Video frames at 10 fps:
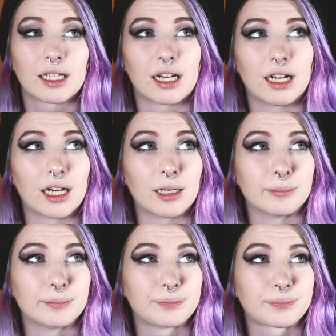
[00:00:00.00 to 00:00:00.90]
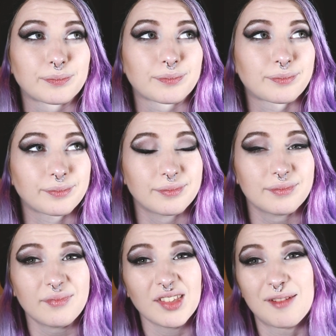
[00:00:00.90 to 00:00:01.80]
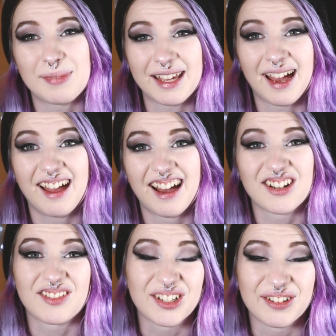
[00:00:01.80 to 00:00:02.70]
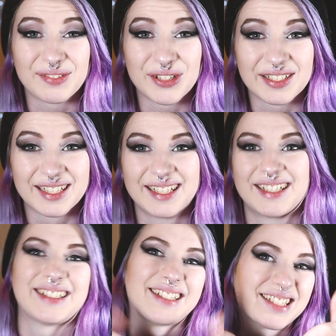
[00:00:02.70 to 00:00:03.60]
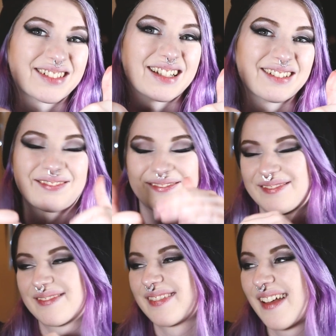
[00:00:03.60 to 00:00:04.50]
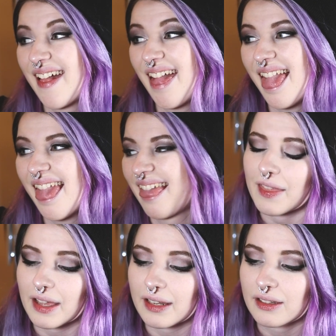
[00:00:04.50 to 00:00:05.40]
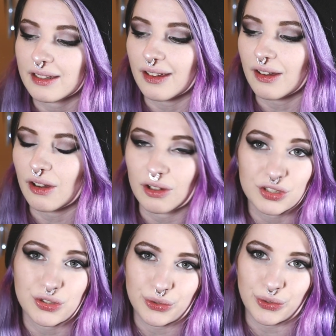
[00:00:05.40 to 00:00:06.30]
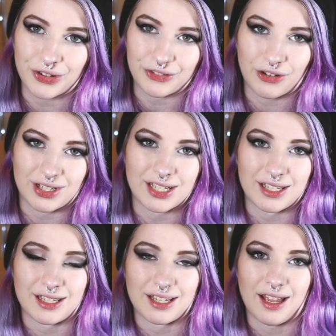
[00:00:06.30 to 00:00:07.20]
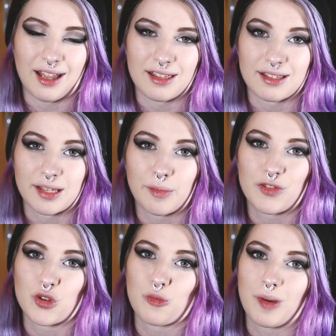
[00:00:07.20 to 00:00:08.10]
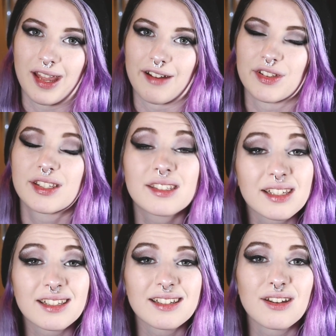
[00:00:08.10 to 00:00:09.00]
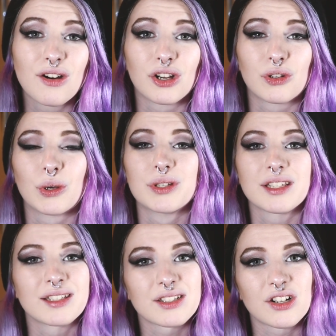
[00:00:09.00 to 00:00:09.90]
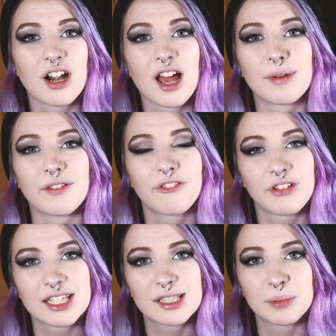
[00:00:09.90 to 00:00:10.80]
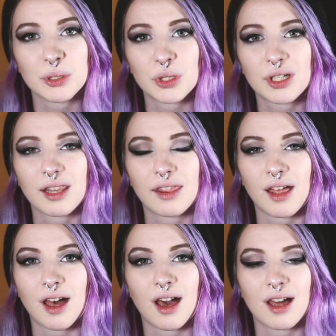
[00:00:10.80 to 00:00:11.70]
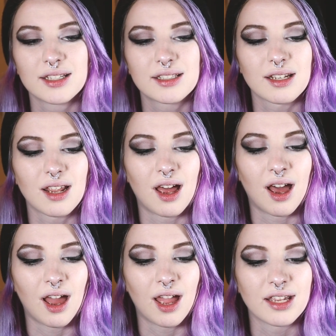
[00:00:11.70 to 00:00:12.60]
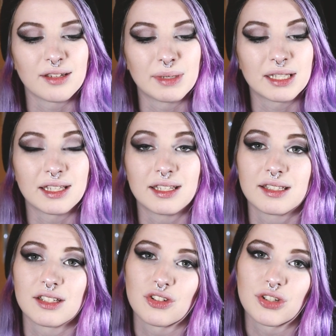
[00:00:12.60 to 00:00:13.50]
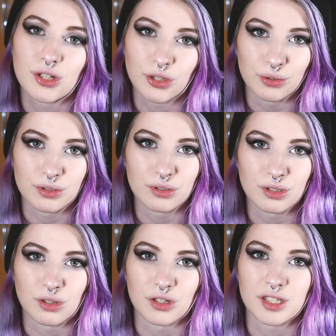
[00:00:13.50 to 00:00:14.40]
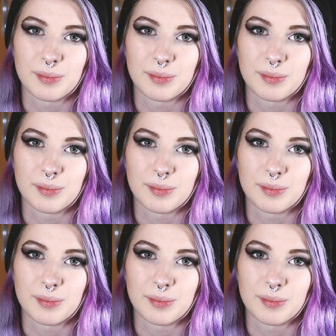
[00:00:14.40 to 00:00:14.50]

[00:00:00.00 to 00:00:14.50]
But yeah, I don't really know what I'm doing. It's great. And then also on Friday, some of you may have seen across Instagram and Facebook that I made the decision to close Lucid Thoughts